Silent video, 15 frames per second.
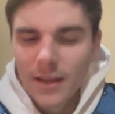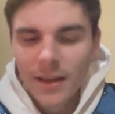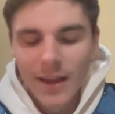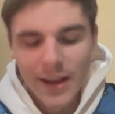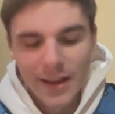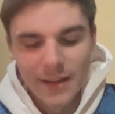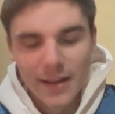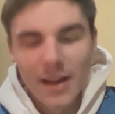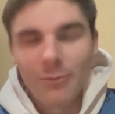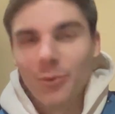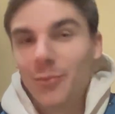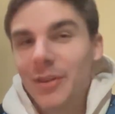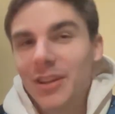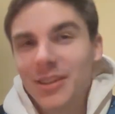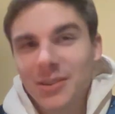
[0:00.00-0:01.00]
And I will
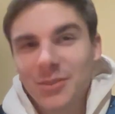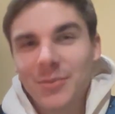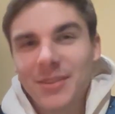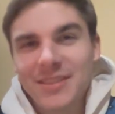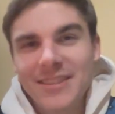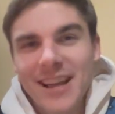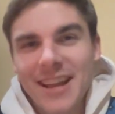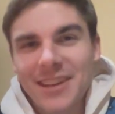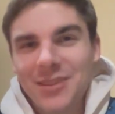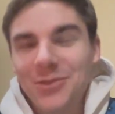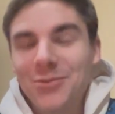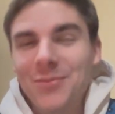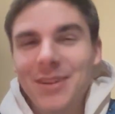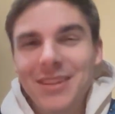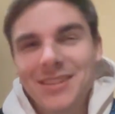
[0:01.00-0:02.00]
be a little bit sad
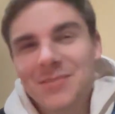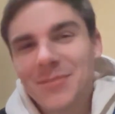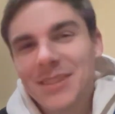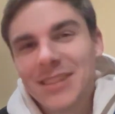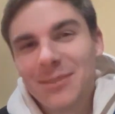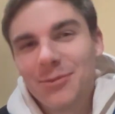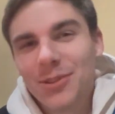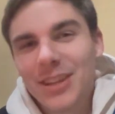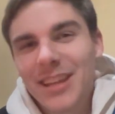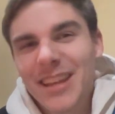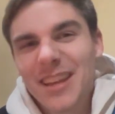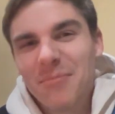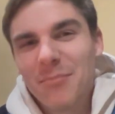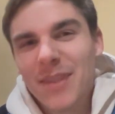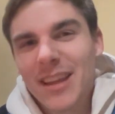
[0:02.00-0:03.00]
too because it means I really
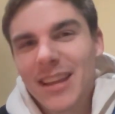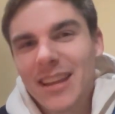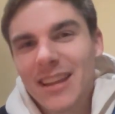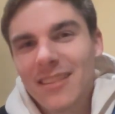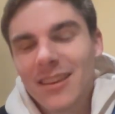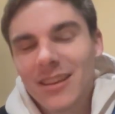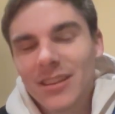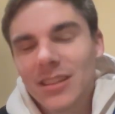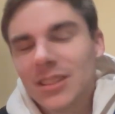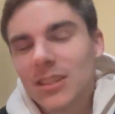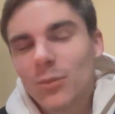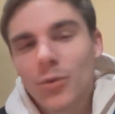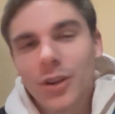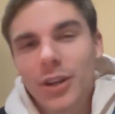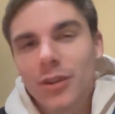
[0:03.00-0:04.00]
can't make anything unless I
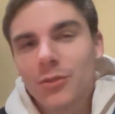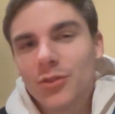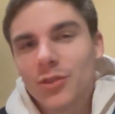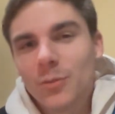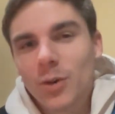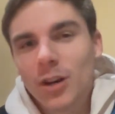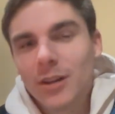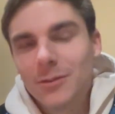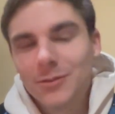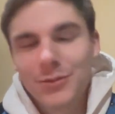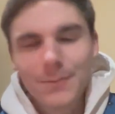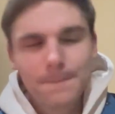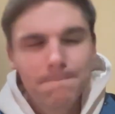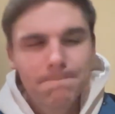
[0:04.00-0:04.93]
want to go somewhere else.